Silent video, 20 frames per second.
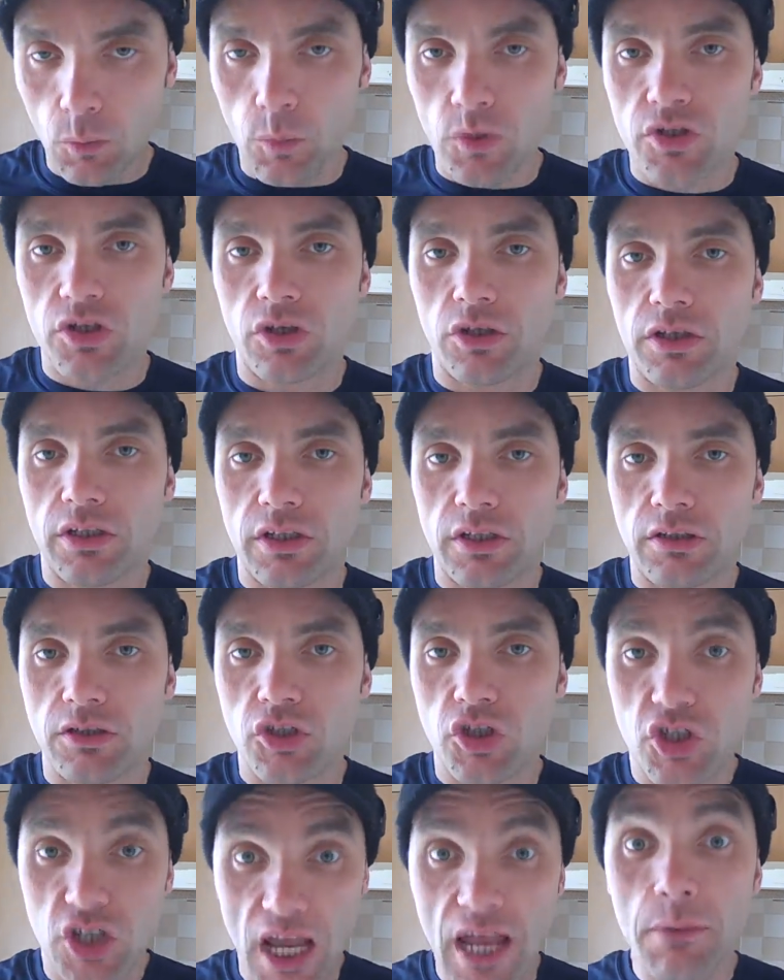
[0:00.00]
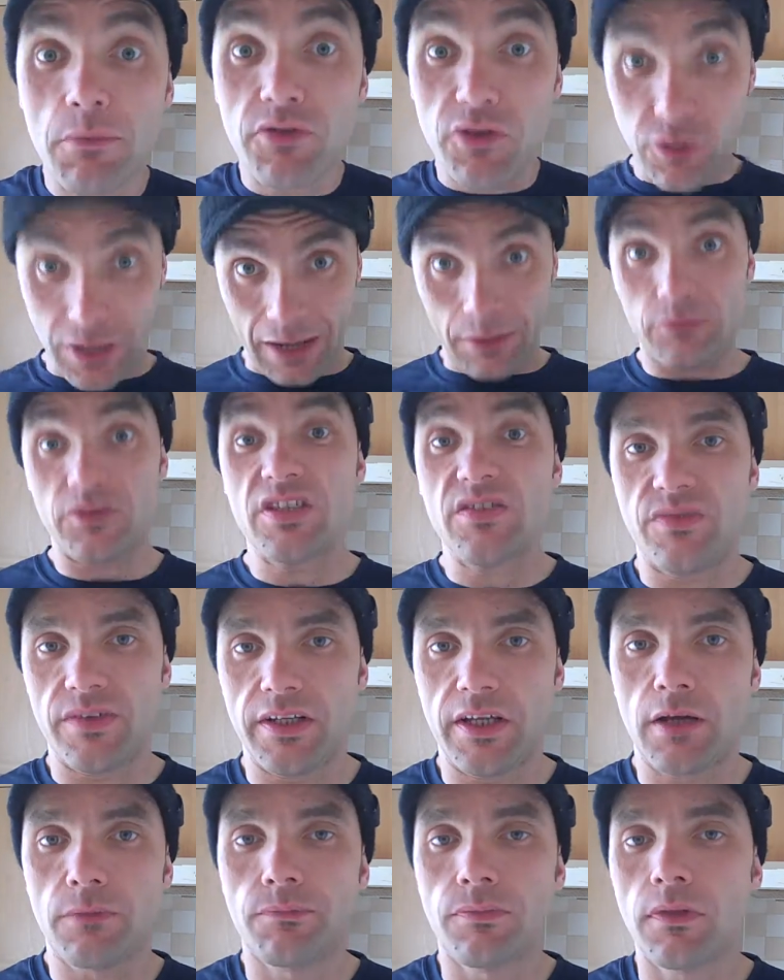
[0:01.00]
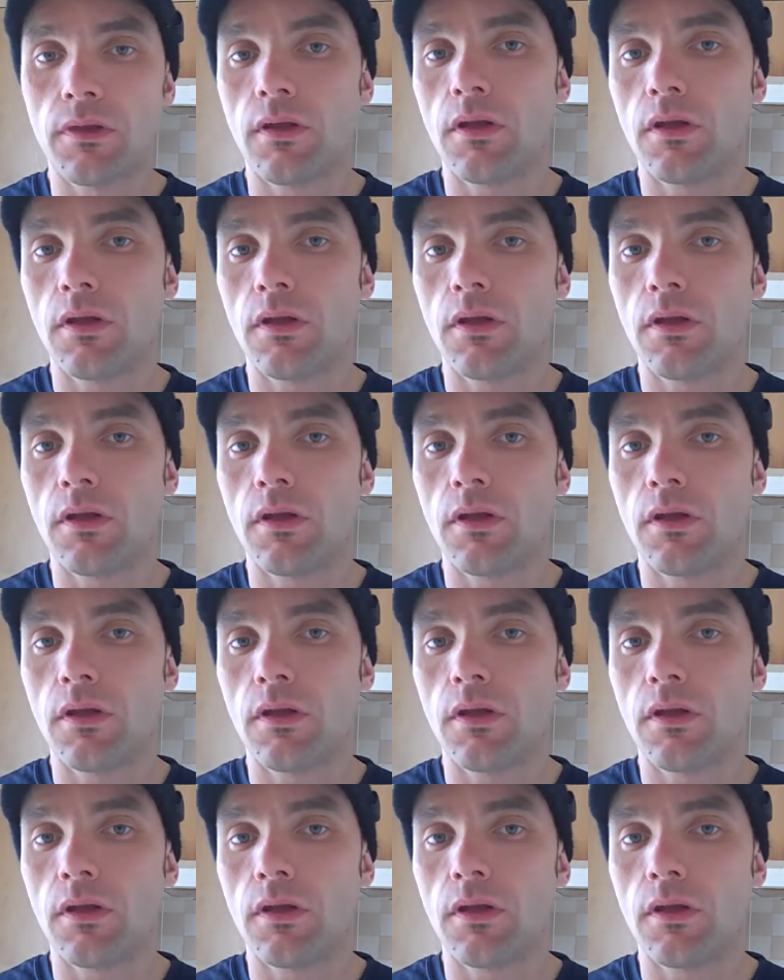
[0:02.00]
which I can share with you now in this video,